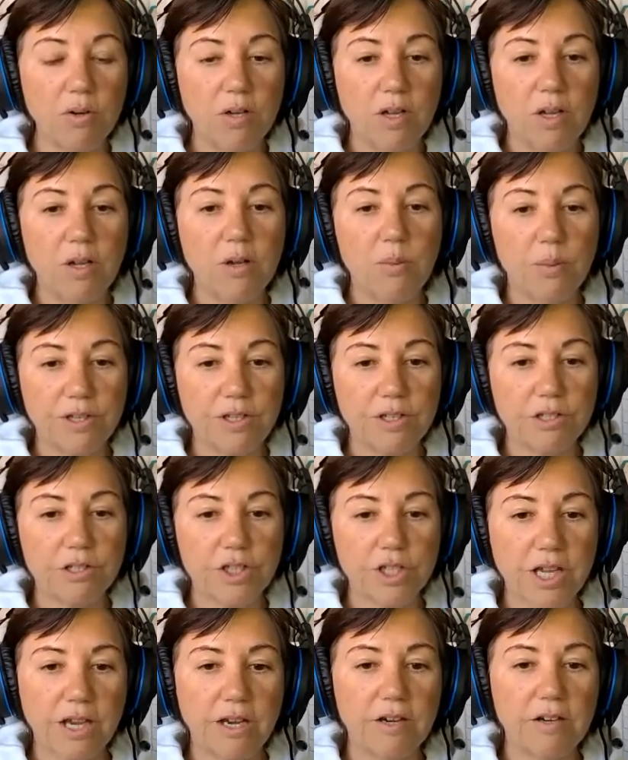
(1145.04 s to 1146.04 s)
building that
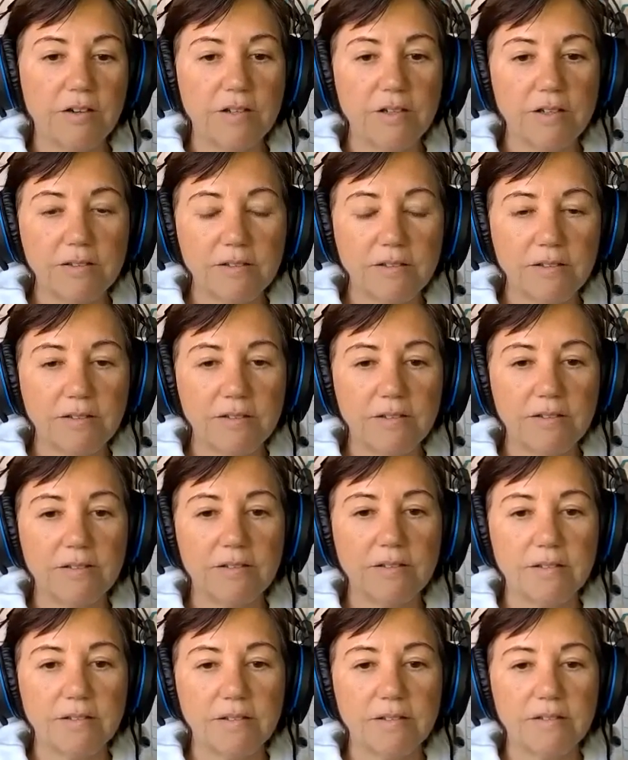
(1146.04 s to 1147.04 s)
place within you that you
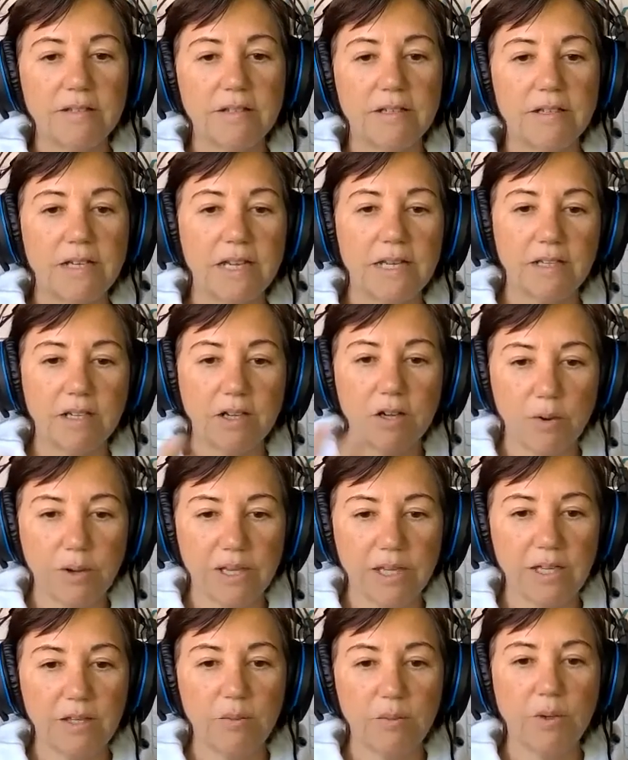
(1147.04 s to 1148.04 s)
can go
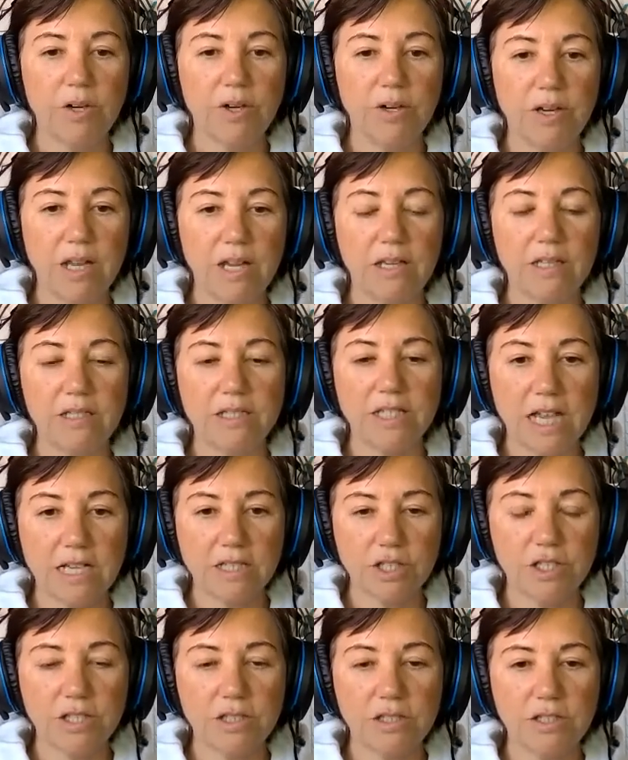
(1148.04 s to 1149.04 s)
when you're scared,
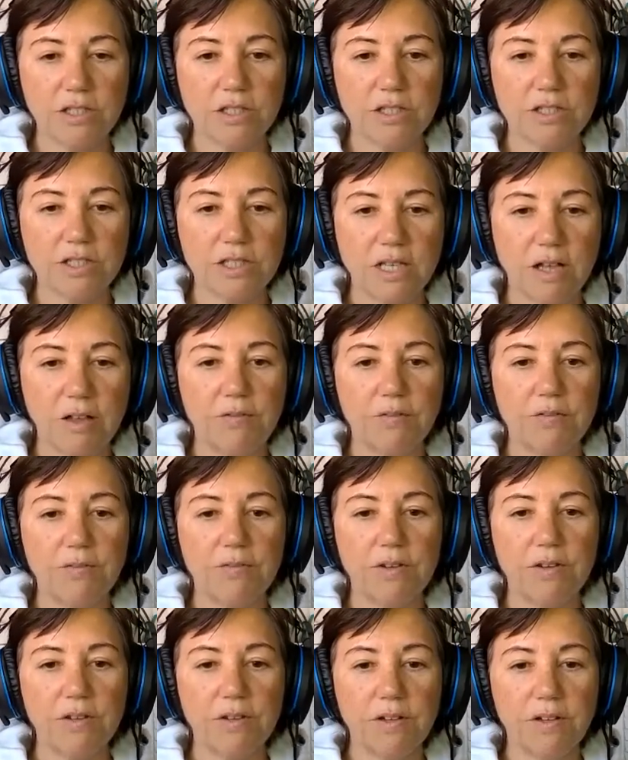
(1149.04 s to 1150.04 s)

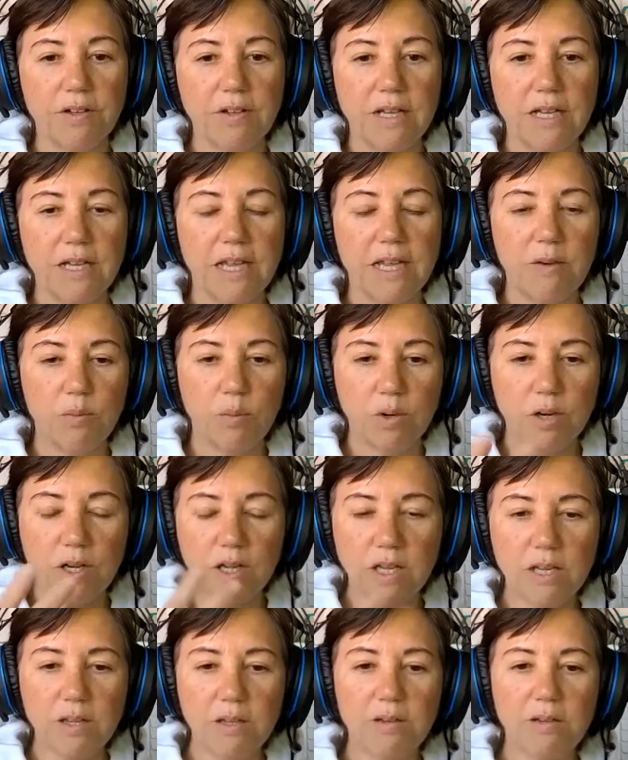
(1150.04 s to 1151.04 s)
and going inward
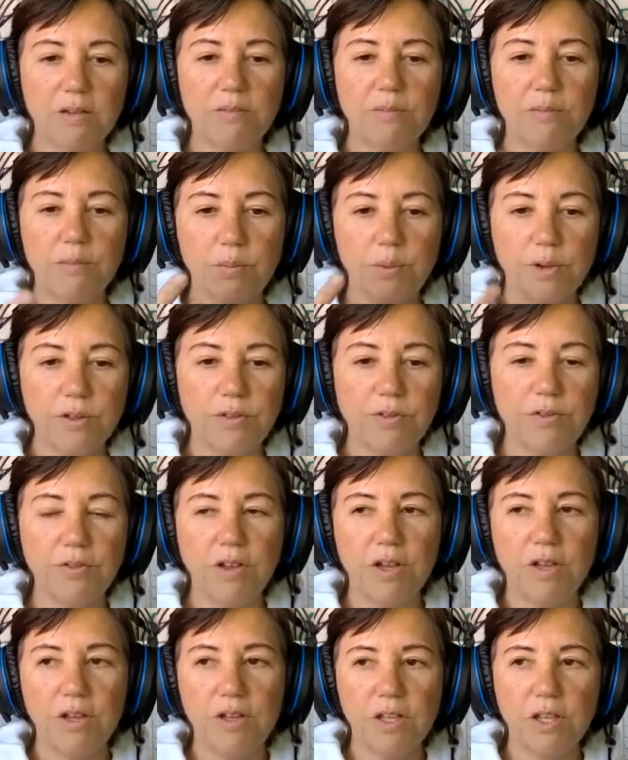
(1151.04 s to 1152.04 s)
and attaching to
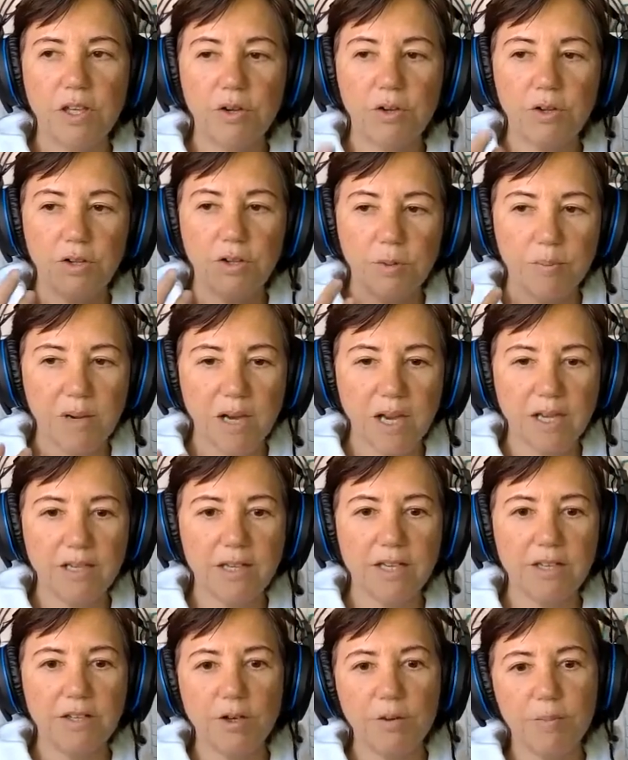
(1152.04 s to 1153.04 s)
yourself,
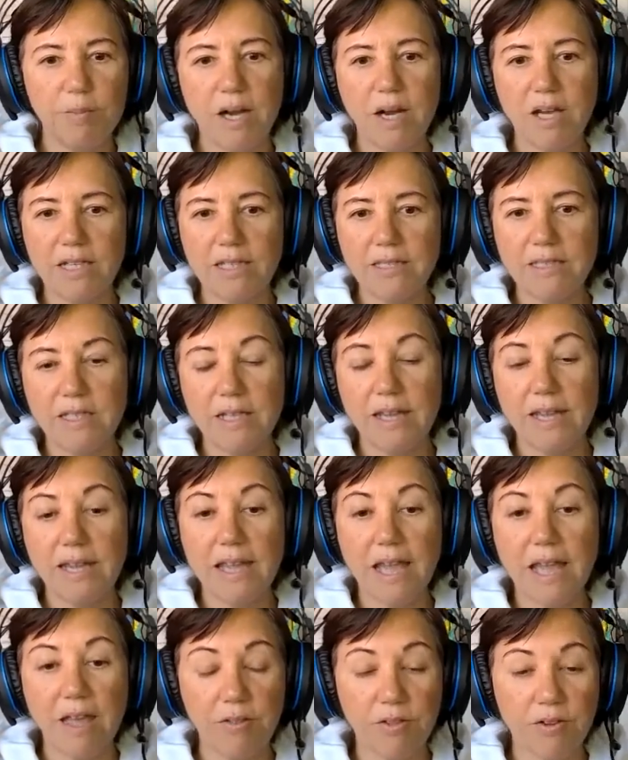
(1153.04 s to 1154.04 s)
and working
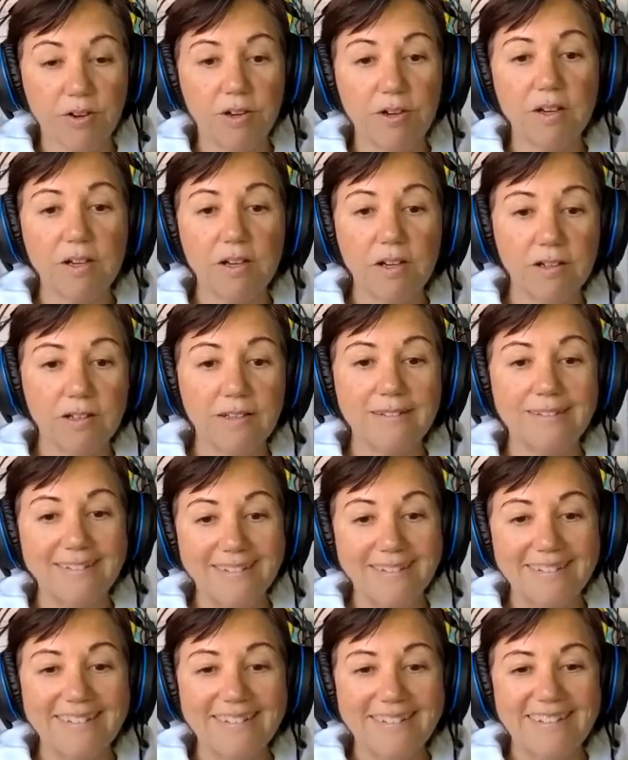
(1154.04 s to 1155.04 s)
with
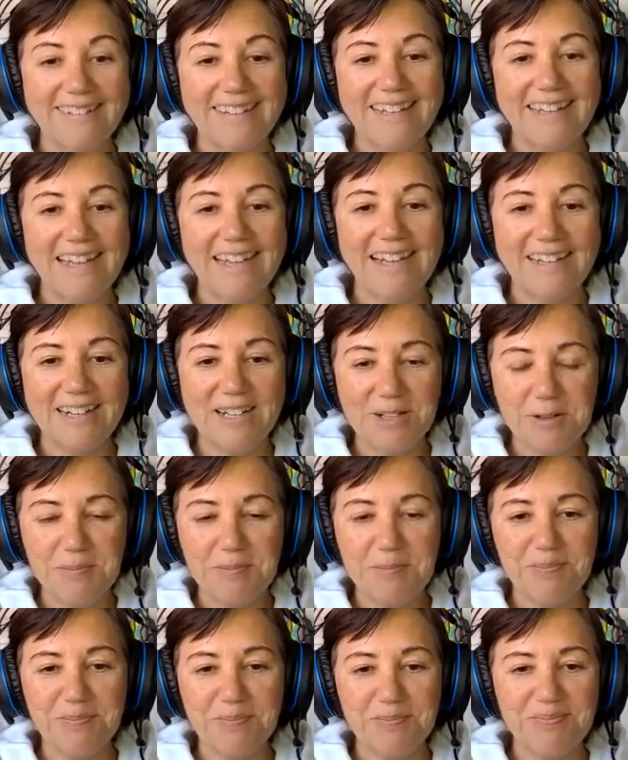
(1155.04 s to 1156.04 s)
your mind and your body
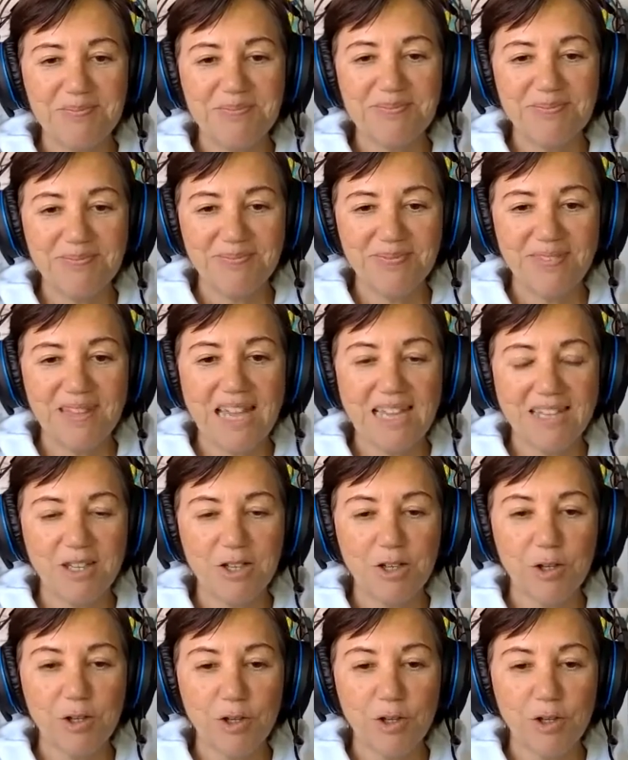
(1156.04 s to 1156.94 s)
together,